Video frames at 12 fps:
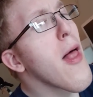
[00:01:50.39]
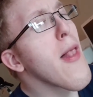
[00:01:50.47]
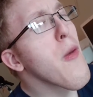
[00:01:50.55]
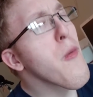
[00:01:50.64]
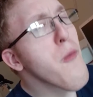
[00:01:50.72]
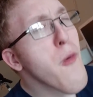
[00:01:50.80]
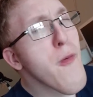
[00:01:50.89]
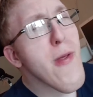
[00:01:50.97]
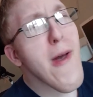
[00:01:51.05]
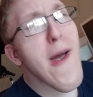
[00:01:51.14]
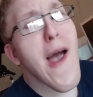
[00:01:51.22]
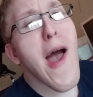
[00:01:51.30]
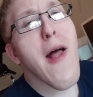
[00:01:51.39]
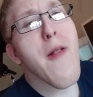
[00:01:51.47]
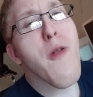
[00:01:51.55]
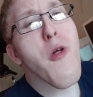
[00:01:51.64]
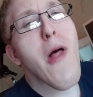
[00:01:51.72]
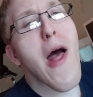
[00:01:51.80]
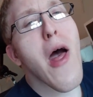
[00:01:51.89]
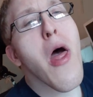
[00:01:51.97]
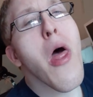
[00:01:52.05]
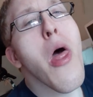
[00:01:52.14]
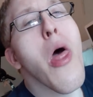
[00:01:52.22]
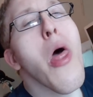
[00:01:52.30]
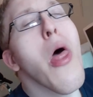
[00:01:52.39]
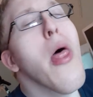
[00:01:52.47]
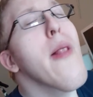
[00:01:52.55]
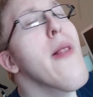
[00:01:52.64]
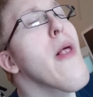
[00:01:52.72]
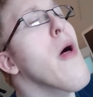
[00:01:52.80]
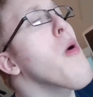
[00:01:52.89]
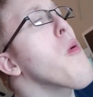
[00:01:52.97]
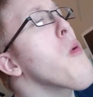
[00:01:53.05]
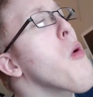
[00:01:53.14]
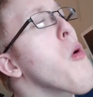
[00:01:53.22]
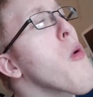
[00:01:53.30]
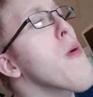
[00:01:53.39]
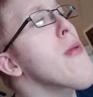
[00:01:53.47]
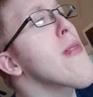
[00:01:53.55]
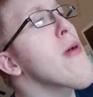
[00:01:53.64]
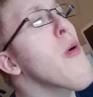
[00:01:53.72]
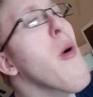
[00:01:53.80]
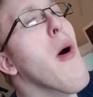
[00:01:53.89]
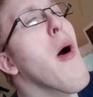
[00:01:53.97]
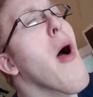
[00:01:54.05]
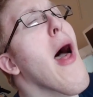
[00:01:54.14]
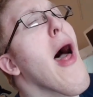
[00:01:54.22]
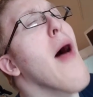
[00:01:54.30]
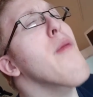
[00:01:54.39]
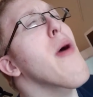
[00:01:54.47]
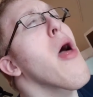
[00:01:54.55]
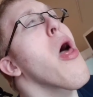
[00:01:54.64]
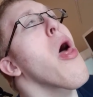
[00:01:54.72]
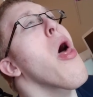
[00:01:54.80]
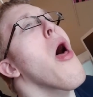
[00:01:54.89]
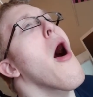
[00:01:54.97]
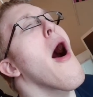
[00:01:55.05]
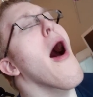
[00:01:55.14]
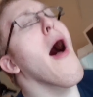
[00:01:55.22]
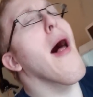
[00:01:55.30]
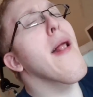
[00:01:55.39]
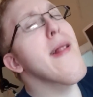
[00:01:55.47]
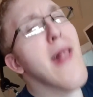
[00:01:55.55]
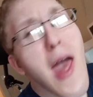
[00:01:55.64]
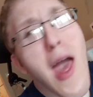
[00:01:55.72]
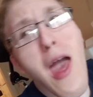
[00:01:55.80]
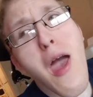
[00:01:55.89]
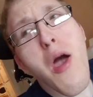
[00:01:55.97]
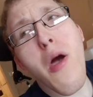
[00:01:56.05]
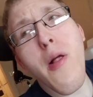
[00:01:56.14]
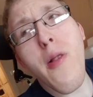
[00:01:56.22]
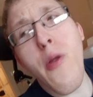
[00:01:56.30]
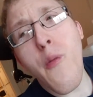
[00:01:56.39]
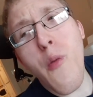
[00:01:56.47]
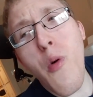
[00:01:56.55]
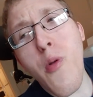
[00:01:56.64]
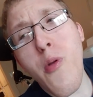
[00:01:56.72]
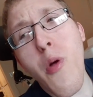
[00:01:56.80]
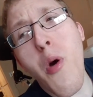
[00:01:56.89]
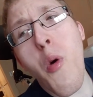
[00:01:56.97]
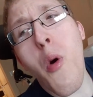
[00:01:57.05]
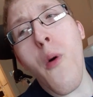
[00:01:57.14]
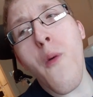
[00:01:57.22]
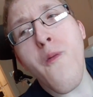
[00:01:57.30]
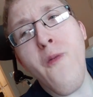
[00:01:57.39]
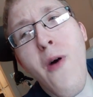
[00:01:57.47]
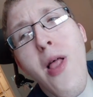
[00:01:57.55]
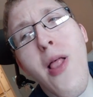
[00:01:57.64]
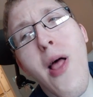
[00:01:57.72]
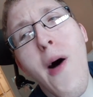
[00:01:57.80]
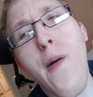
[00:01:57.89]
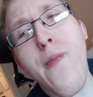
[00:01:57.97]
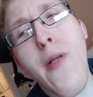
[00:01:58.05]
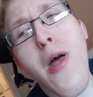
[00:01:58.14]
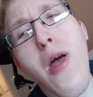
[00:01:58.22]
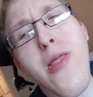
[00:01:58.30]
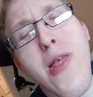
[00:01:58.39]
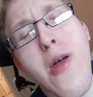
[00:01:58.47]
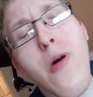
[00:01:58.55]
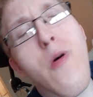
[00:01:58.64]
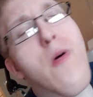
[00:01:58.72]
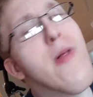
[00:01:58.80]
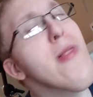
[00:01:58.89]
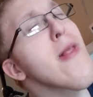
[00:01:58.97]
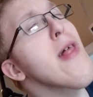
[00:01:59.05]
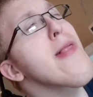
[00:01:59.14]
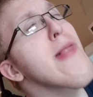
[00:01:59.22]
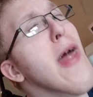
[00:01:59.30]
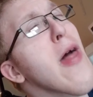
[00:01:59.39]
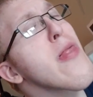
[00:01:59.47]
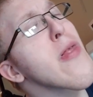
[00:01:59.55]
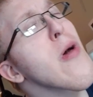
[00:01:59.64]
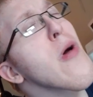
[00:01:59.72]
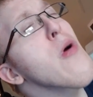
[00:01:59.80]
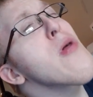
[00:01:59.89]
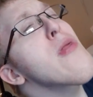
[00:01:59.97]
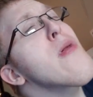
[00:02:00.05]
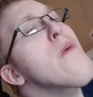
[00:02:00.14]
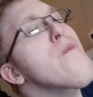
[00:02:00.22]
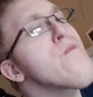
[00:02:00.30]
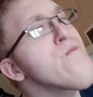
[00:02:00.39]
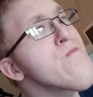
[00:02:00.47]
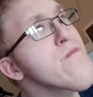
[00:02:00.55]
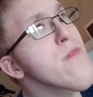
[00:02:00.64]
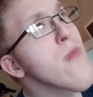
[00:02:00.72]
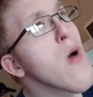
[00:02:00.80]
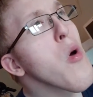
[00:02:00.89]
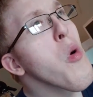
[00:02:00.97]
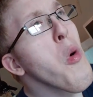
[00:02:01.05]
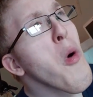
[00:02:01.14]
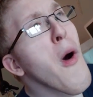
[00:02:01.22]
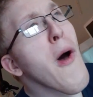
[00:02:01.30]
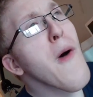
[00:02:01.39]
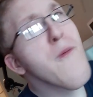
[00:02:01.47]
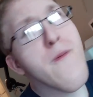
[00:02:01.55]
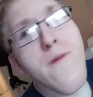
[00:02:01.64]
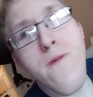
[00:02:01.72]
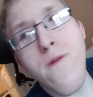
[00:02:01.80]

the Blue Jays got to do that. So we will see what's going to happen. Today, the Blue Jays will finish out this series with the series was